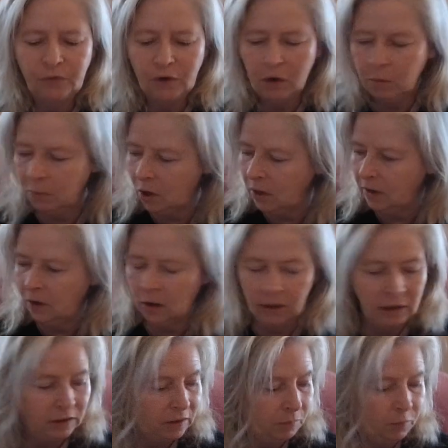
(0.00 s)
Jeremiah
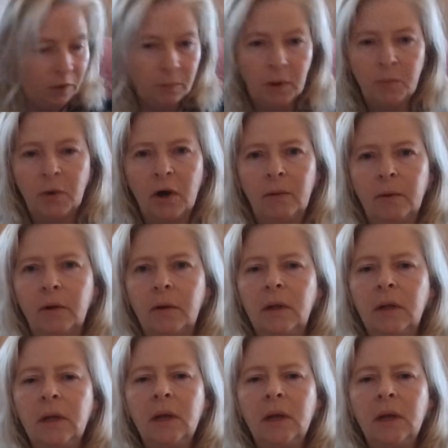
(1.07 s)
nine. I didn't bring my Bible.